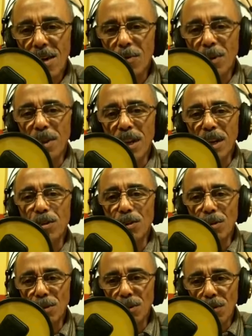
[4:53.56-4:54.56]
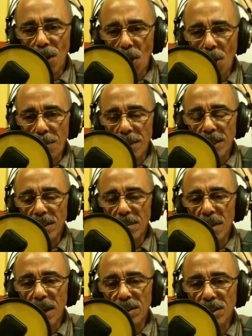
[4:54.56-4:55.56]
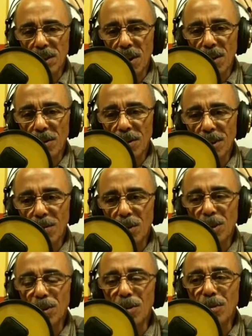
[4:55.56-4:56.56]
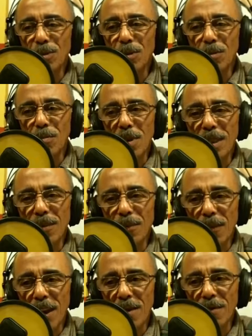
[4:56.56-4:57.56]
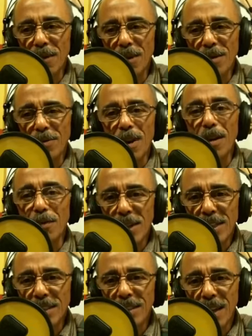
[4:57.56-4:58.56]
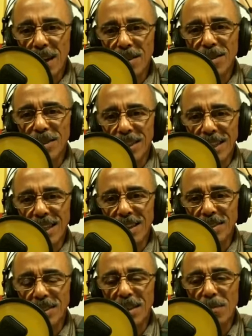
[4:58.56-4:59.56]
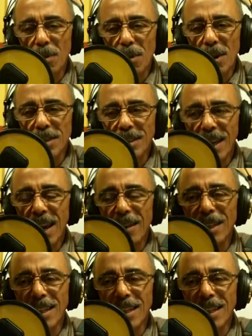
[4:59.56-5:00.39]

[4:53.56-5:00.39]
with an unusual opening to my show, would you do me the favor, Reverend Dr. DLC Boyce, and